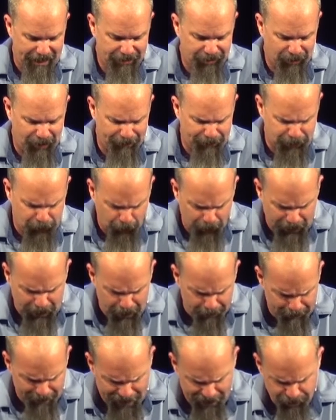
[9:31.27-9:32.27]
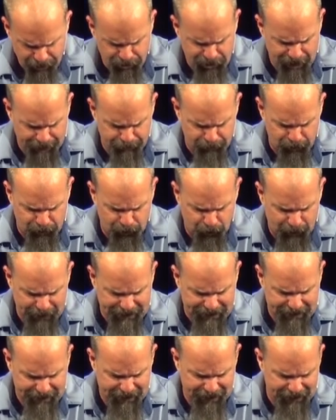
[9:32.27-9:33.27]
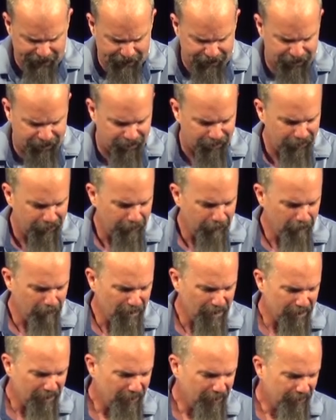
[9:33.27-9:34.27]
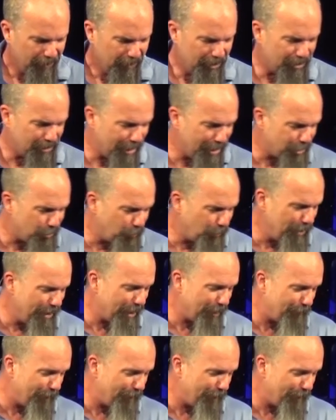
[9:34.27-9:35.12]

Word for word: And so I was reading in Matthew chapter 26 this last week.